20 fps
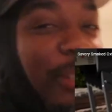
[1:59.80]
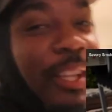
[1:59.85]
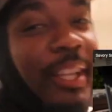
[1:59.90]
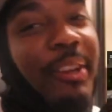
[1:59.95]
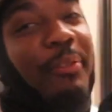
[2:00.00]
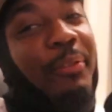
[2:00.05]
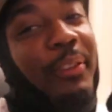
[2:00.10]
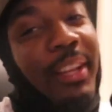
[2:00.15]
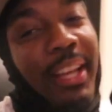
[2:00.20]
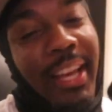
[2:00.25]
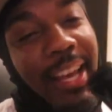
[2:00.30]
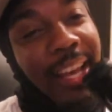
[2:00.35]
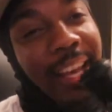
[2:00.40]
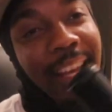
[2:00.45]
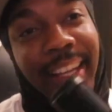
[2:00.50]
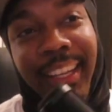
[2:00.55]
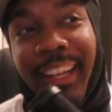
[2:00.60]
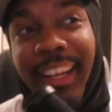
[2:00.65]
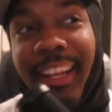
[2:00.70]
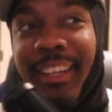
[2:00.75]
flag.
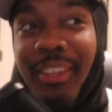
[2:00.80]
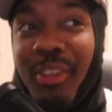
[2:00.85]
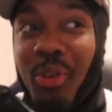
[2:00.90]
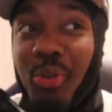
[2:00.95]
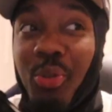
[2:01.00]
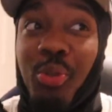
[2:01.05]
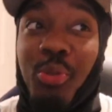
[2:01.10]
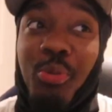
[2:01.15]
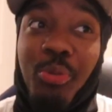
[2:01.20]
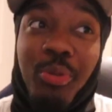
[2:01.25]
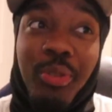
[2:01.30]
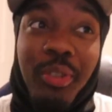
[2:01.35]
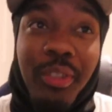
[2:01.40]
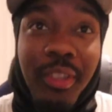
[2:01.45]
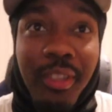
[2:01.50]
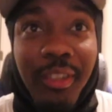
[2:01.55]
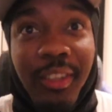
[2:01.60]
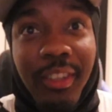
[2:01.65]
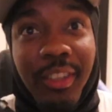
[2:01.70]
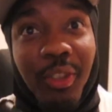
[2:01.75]
Now I know you was a
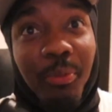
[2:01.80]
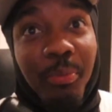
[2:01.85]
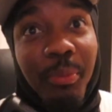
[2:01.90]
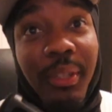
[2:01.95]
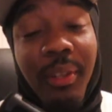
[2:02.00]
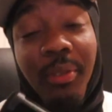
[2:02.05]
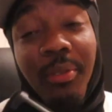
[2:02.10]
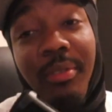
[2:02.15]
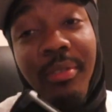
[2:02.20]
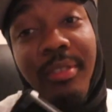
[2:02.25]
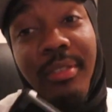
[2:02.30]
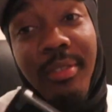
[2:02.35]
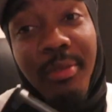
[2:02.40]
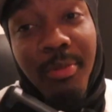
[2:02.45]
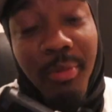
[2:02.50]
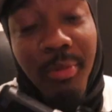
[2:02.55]
cook. You been on here doing it